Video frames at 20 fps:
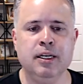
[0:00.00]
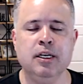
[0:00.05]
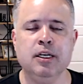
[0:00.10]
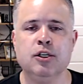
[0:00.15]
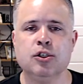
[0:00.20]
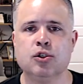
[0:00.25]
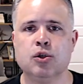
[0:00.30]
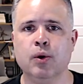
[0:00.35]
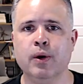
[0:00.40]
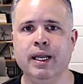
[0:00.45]

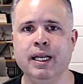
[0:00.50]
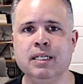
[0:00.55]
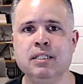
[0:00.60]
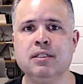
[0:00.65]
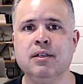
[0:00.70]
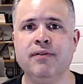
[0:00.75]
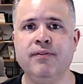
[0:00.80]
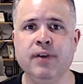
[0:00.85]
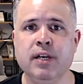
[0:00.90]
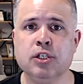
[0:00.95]
So
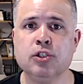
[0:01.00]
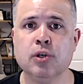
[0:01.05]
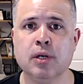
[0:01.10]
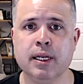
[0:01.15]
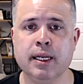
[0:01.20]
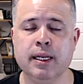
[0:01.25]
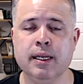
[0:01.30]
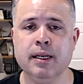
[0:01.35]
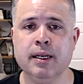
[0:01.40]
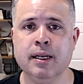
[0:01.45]

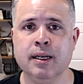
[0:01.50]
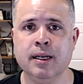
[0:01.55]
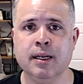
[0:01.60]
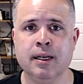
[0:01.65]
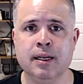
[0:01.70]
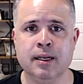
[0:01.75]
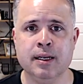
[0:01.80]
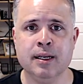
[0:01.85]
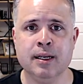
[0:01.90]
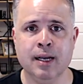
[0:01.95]
individually,
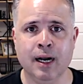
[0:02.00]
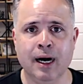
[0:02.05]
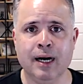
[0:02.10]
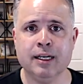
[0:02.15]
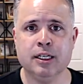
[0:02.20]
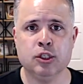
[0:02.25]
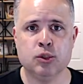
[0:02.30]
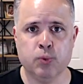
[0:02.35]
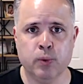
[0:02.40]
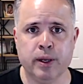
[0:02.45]
God
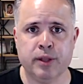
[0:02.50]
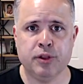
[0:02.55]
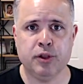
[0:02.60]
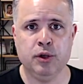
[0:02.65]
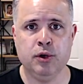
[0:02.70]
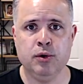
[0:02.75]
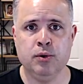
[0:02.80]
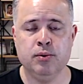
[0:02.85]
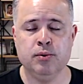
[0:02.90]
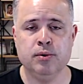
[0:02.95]
is with
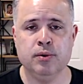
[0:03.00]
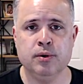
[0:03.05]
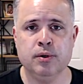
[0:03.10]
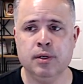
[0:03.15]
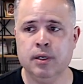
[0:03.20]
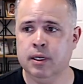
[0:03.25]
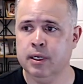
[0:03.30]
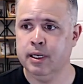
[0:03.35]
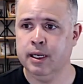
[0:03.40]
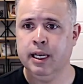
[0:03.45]
you
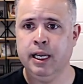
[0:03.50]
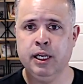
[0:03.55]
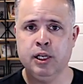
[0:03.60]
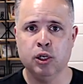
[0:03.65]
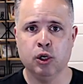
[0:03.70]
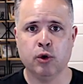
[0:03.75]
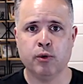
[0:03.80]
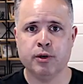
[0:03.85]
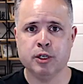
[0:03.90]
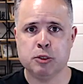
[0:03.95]
in
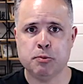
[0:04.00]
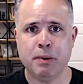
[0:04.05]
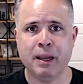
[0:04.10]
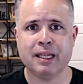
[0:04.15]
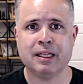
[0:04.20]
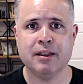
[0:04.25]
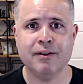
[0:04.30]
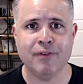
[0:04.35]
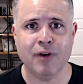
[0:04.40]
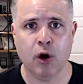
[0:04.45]
your
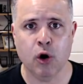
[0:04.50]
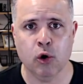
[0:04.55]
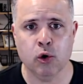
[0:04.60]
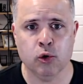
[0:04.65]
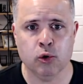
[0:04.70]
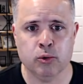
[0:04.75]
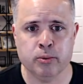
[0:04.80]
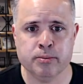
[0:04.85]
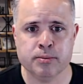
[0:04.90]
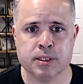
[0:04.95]
respective
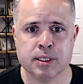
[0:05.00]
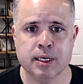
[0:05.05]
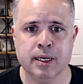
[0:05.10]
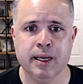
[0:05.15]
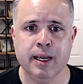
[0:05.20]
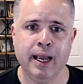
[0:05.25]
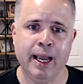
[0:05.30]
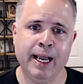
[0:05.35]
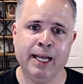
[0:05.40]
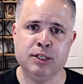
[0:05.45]
homes
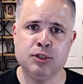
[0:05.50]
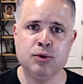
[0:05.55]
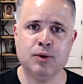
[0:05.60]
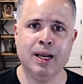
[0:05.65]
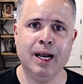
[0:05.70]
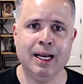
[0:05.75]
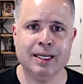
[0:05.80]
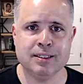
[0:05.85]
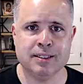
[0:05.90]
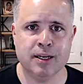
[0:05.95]
as you
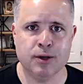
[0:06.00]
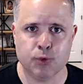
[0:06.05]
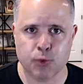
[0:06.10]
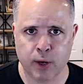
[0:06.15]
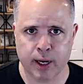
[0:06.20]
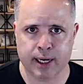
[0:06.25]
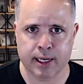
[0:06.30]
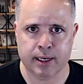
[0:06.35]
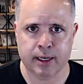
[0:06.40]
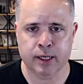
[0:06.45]
guys get
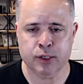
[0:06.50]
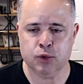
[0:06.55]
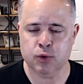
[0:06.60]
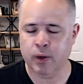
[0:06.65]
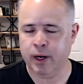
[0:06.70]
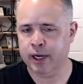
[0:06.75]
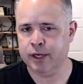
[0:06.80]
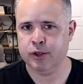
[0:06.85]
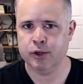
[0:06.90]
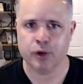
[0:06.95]
ready, as you
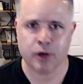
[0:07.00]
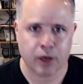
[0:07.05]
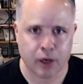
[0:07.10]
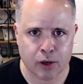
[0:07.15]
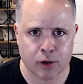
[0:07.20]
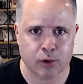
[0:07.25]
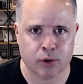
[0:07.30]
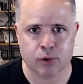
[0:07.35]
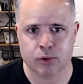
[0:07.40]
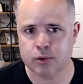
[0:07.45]
iron your
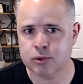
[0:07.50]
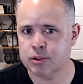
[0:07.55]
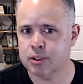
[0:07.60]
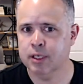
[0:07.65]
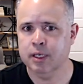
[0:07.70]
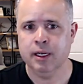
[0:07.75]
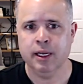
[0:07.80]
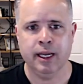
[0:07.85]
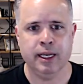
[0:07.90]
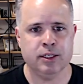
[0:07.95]
clothes,
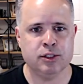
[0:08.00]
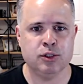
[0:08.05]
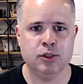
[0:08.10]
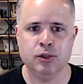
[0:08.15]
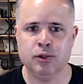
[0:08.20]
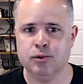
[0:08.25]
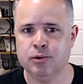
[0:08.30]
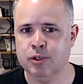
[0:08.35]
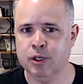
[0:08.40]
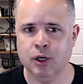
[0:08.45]
as
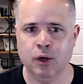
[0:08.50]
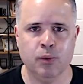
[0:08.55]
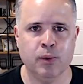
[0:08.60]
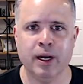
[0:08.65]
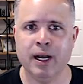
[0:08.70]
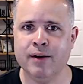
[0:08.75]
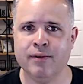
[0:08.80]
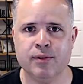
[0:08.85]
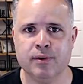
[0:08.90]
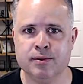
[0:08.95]
you, you know,
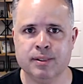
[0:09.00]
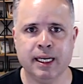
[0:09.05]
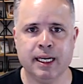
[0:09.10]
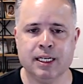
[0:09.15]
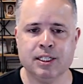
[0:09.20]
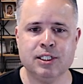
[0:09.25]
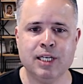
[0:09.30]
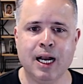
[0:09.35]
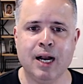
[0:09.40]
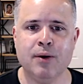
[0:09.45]
whatever, take a
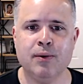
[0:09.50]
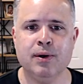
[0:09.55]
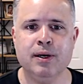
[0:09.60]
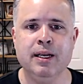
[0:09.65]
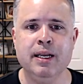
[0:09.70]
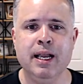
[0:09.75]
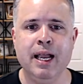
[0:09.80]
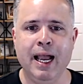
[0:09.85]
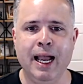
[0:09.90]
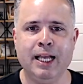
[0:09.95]
shower.
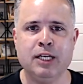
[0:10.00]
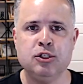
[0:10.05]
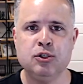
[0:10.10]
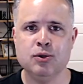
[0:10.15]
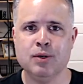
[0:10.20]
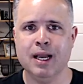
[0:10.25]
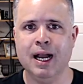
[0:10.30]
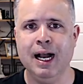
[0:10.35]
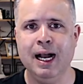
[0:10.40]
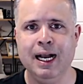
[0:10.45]
As you
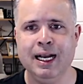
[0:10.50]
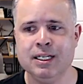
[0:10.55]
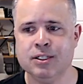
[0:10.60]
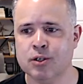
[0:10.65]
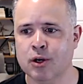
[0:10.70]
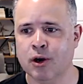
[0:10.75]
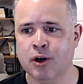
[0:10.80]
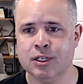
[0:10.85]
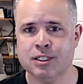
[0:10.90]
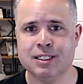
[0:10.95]
guys
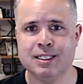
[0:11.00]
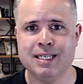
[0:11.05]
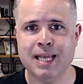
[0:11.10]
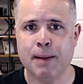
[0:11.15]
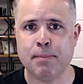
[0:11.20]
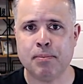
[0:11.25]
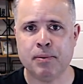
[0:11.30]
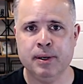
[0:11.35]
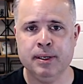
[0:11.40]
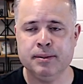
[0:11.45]
are
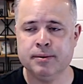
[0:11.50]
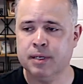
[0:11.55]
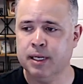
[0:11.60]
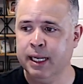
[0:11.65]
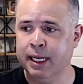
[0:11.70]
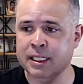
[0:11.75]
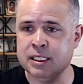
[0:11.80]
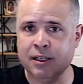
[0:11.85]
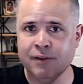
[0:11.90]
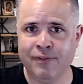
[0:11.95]
separate,
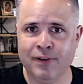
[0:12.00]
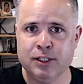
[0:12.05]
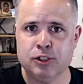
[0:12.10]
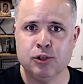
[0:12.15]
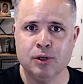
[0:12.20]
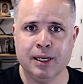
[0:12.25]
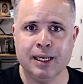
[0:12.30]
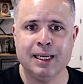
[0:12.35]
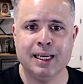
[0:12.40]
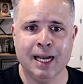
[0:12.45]

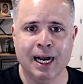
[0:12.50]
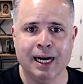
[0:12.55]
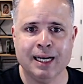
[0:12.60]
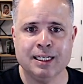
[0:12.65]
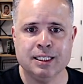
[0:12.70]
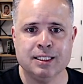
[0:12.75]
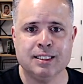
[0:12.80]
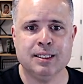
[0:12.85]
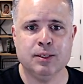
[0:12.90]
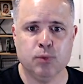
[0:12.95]
individually, God
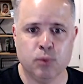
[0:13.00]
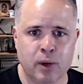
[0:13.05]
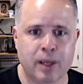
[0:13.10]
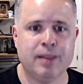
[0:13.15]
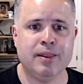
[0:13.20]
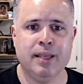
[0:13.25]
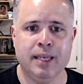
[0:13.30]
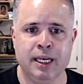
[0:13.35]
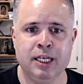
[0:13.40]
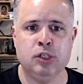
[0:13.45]
is
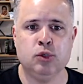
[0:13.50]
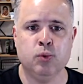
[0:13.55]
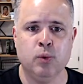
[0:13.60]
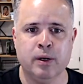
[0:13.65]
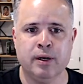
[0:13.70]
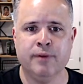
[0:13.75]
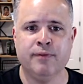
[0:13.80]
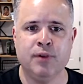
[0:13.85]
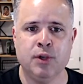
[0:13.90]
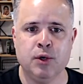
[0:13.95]
with each
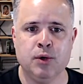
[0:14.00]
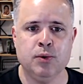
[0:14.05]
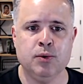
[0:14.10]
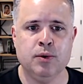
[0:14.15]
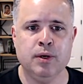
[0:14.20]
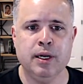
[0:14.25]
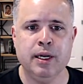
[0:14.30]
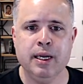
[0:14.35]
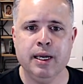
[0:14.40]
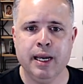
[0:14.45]
one of
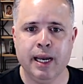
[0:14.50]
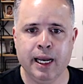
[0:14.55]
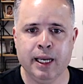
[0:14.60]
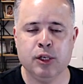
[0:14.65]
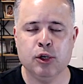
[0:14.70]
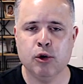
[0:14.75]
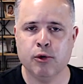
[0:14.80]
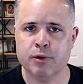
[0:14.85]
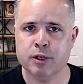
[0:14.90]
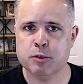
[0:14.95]
you in
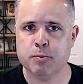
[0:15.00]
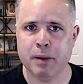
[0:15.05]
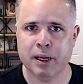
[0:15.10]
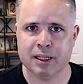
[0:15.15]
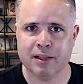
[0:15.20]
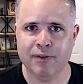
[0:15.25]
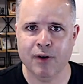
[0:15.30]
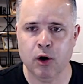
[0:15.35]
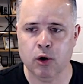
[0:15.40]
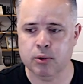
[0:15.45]
your
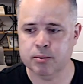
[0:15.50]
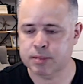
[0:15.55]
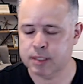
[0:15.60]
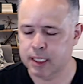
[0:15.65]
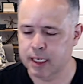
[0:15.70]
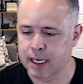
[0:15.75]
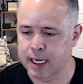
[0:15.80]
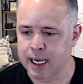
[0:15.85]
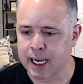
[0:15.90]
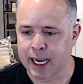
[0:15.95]
respective homes.
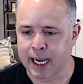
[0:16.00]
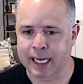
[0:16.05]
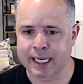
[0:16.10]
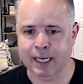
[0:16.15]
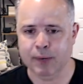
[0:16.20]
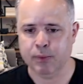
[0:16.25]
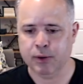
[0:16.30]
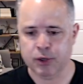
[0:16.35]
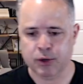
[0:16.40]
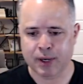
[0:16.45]
And
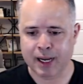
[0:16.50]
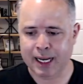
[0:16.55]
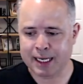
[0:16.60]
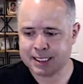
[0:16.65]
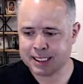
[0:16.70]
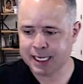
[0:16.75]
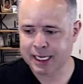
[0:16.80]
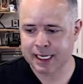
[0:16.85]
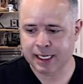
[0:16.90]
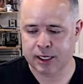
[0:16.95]
then when you guys
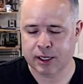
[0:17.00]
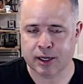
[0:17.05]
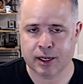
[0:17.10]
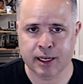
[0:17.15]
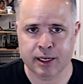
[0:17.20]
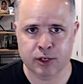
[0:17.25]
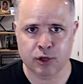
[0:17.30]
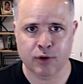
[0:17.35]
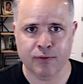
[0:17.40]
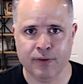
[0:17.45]
get
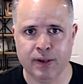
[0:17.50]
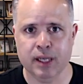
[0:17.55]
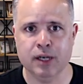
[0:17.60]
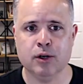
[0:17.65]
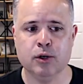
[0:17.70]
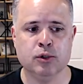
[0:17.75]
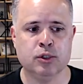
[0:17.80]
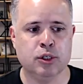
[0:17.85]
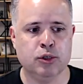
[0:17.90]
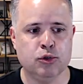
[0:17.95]
in your
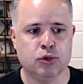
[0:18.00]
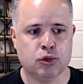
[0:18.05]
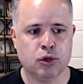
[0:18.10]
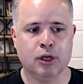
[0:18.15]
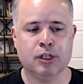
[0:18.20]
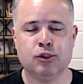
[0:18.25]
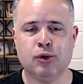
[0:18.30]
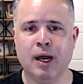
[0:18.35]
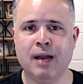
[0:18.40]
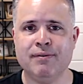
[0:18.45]
vehicles and you
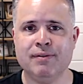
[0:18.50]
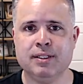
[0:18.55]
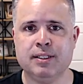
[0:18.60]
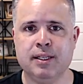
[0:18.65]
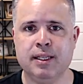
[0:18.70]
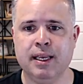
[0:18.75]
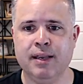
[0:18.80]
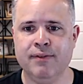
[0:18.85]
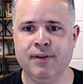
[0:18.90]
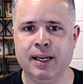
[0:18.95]
start driving to
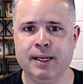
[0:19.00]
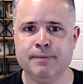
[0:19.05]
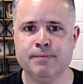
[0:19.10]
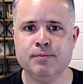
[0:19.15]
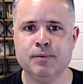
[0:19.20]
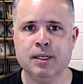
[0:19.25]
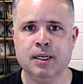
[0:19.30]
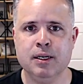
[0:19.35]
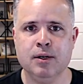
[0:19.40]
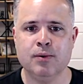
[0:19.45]
the event,
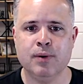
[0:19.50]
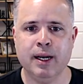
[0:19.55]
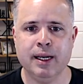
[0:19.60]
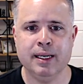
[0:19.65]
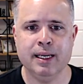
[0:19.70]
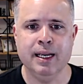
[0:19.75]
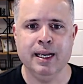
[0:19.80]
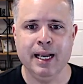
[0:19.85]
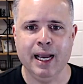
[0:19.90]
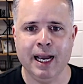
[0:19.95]

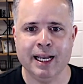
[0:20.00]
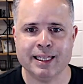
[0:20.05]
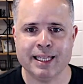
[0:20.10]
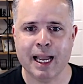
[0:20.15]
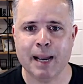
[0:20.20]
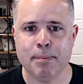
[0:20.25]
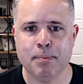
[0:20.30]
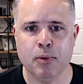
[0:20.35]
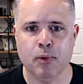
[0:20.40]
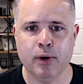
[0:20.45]
right, at
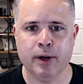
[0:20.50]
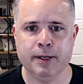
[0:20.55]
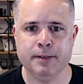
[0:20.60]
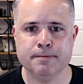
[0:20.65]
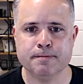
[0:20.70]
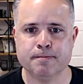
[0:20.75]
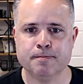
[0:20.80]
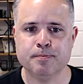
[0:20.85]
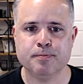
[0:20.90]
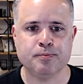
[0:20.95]
that point,
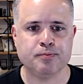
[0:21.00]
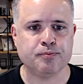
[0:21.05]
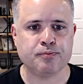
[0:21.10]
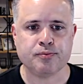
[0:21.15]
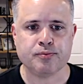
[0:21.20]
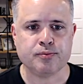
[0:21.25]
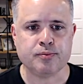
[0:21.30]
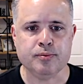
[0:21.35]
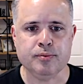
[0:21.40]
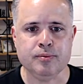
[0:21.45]

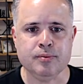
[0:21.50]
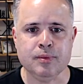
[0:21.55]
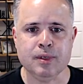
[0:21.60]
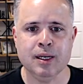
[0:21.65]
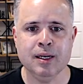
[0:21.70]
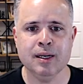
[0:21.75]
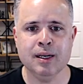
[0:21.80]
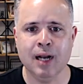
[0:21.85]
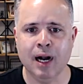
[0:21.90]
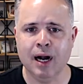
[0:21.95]

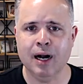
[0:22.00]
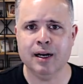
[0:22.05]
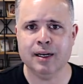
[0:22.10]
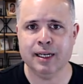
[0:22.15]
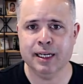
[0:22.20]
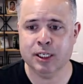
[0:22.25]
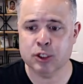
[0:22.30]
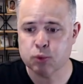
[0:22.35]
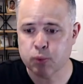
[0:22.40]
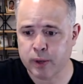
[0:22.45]

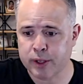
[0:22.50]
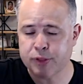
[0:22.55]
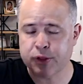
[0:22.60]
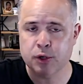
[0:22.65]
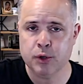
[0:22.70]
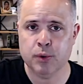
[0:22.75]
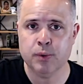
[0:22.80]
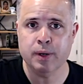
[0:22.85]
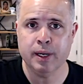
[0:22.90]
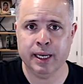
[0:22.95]
God is with
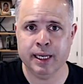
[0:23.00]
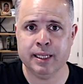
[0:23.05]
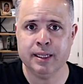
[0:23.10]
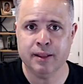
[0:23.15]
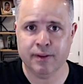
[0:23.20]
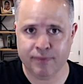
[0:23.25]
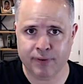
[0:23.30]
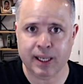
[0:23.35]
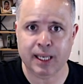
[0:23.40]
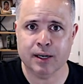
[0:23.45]
you in
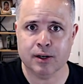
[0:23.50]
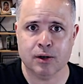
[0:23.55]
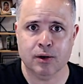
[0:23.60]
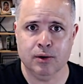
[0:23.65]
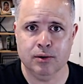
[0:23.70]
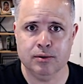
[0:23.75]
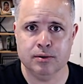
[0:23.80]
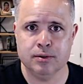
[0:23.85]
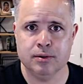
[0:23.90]
the vehicle.